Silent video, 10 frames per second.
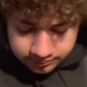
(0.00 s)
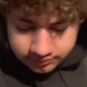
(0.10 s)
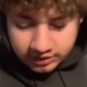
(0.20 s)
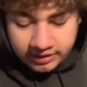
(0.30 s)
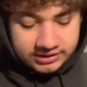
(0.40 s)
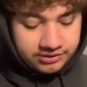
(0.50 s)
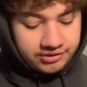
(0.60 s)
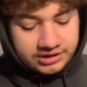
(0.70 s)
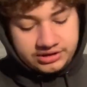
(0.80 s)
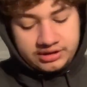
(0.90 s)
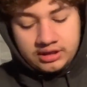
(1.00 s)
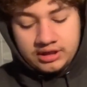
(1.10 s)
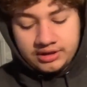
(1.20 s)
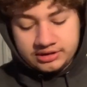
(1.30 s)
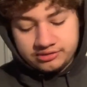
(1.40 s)
Okay, so this
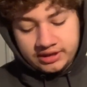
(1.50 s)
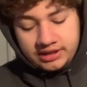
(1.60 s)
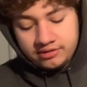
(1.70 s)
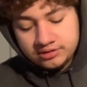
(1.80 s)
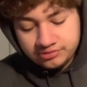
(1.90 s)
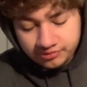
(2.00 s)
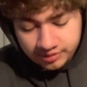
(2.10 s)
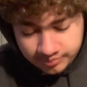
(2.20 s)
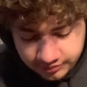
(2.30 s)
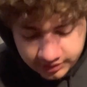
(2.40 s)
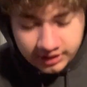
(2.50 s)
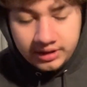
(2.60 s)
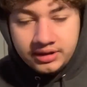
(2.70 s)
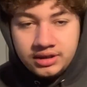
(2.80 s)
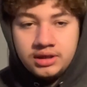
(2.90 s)
right here is from
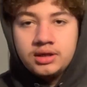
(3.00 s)
the